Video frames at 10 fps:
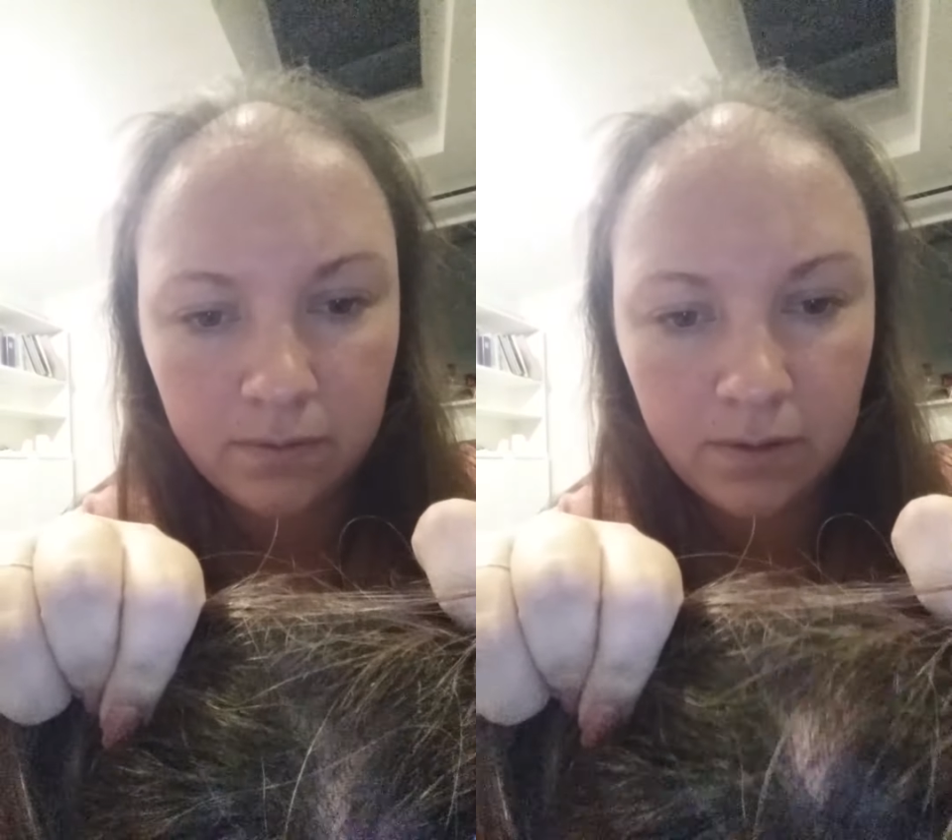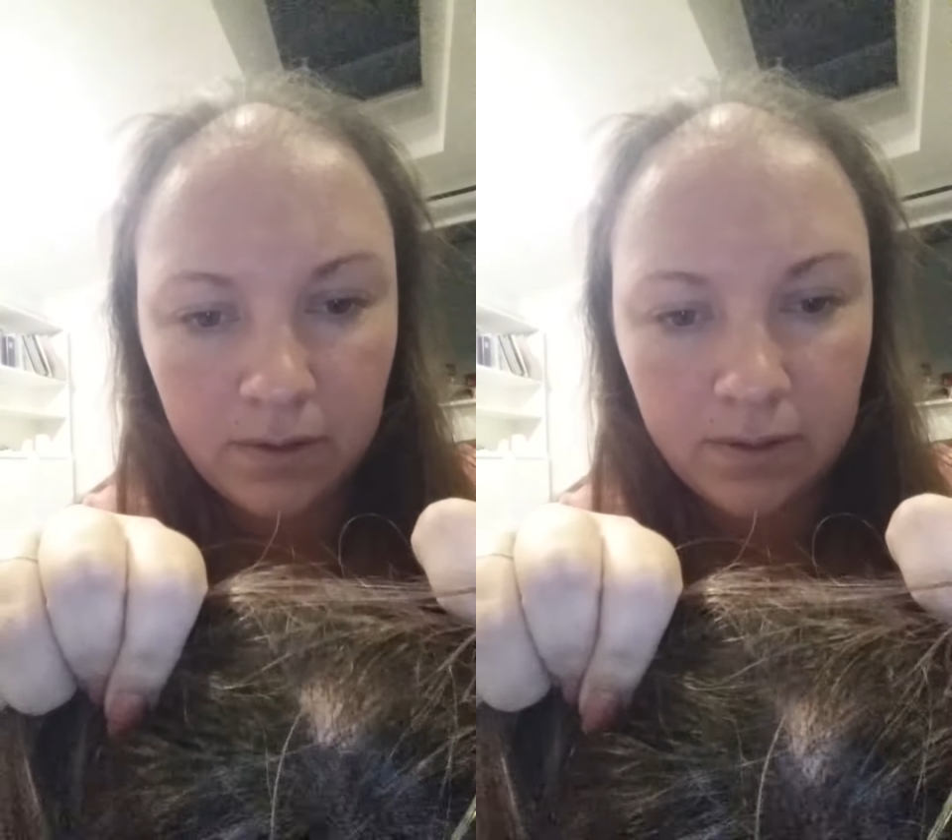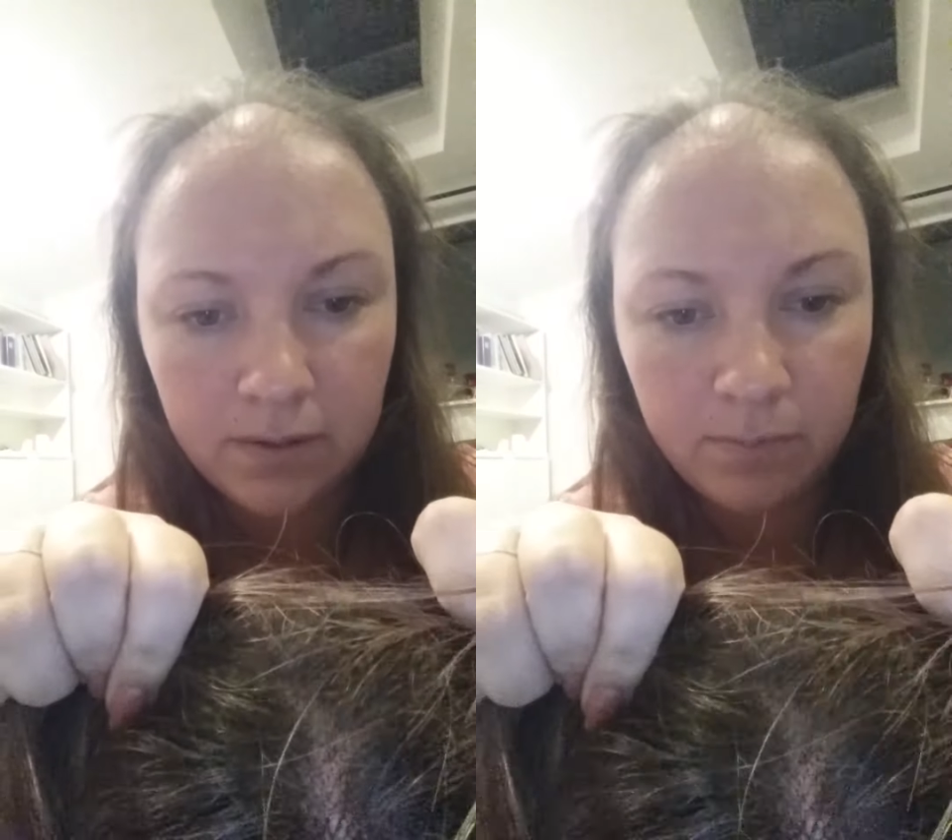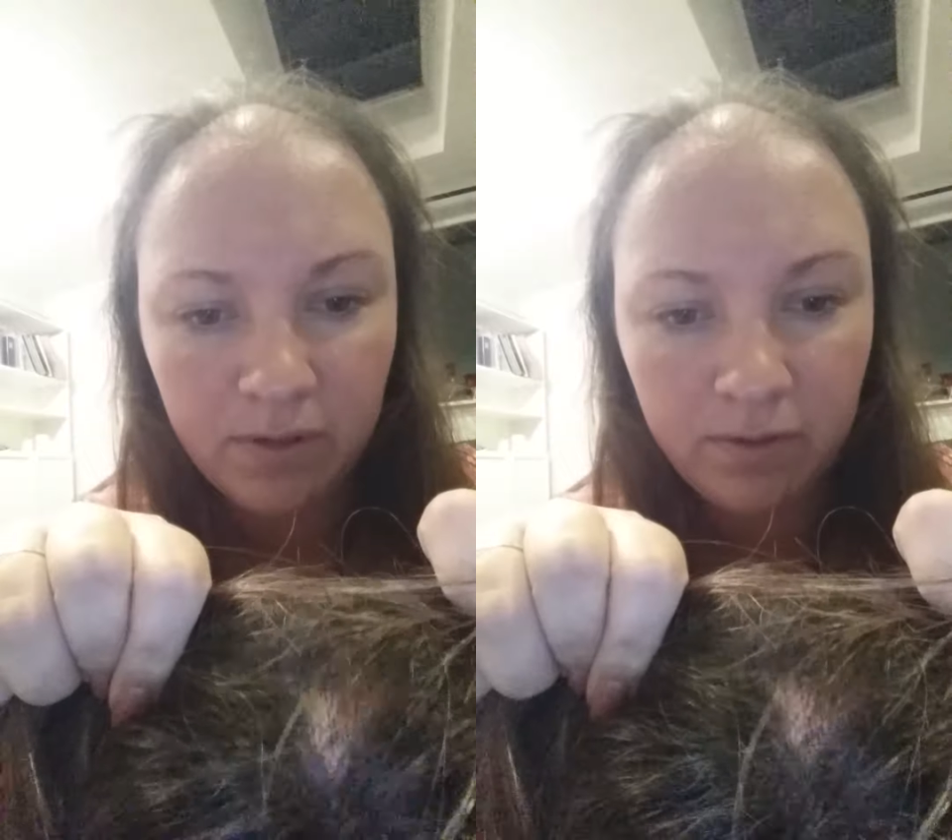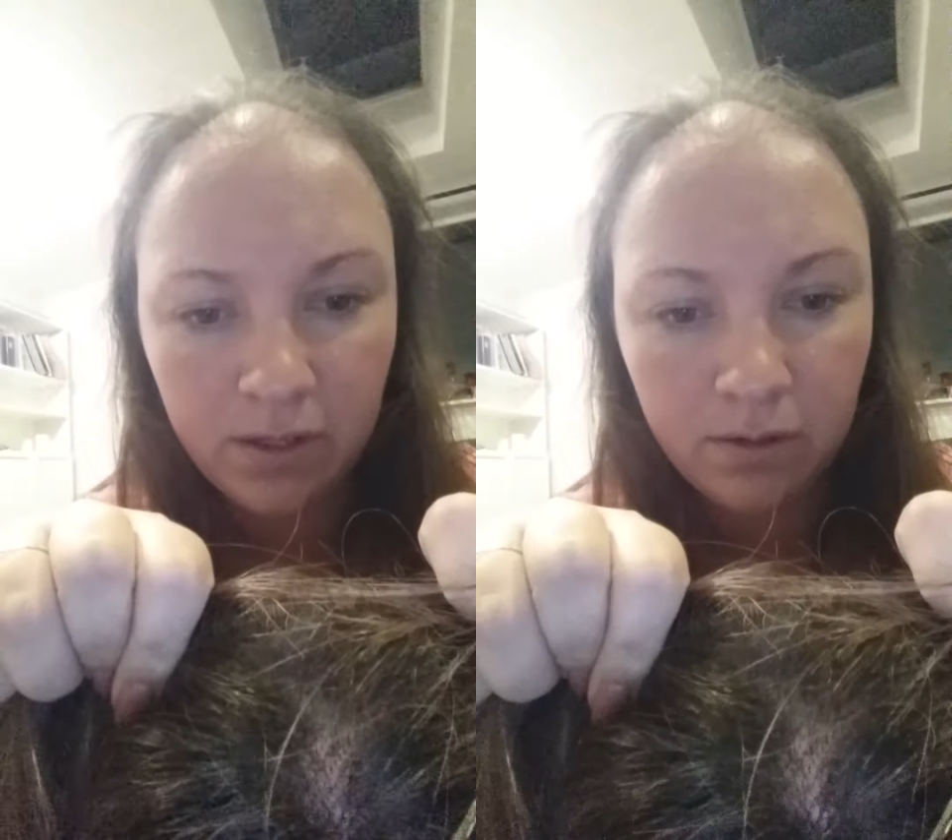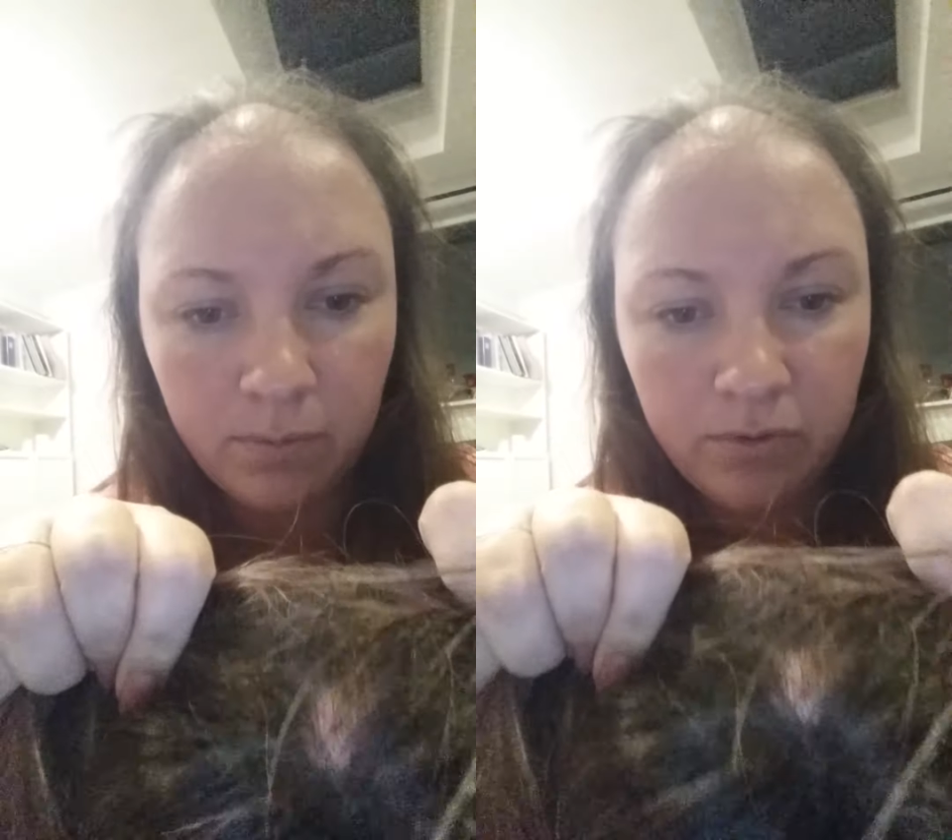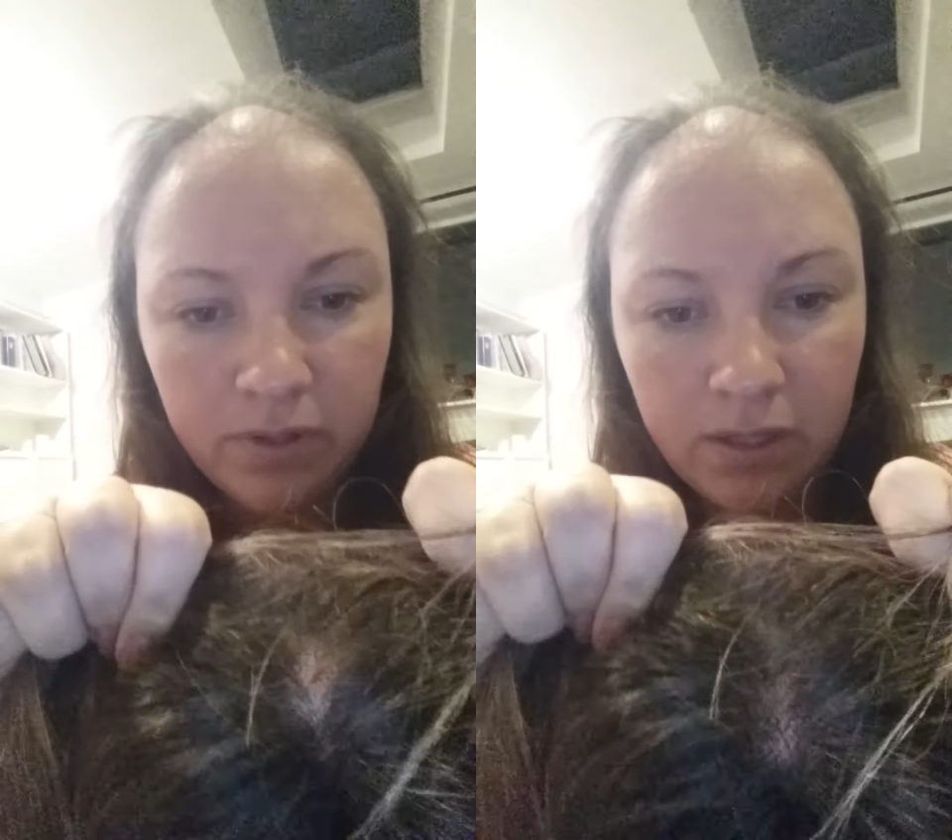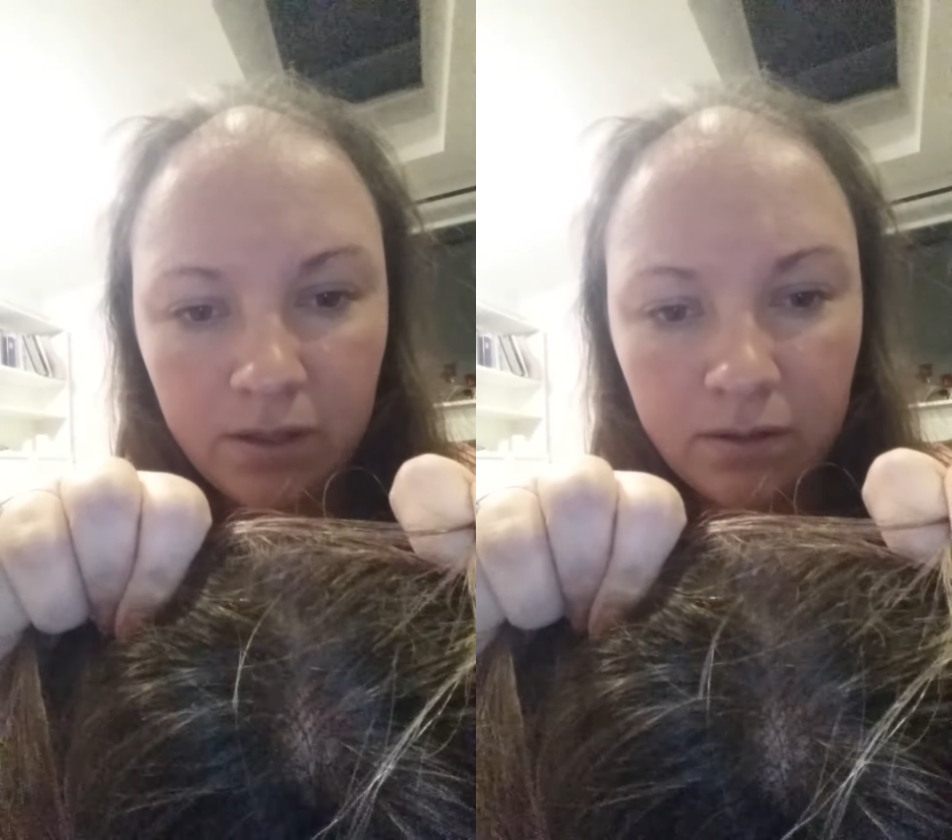Yeah, my finger
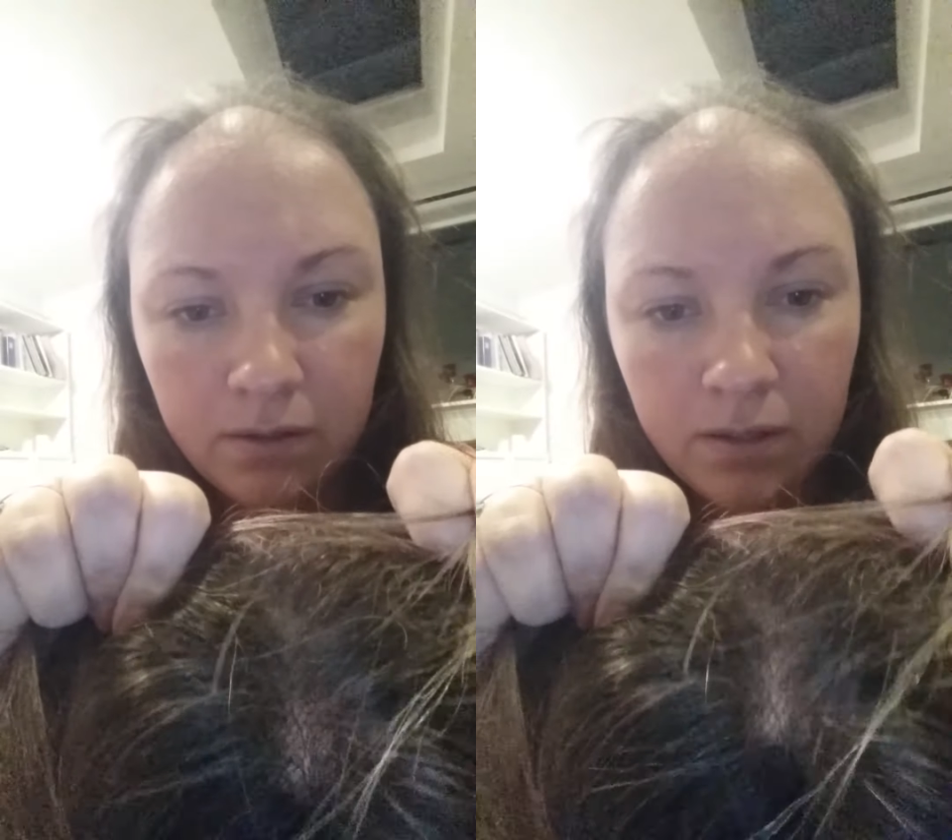moving there.